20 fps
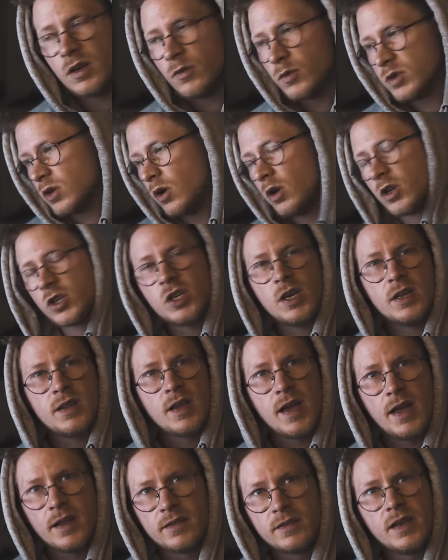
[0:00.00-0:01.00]
It was all shot
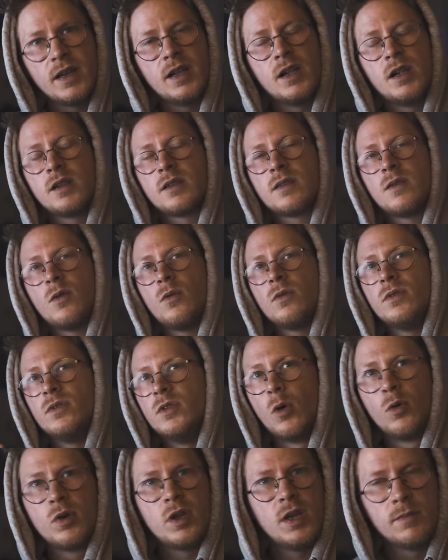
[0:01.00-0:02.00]
handheld,
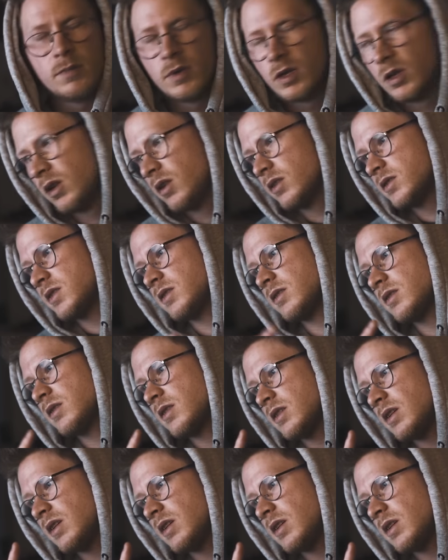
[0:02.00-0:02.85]
no gimbals.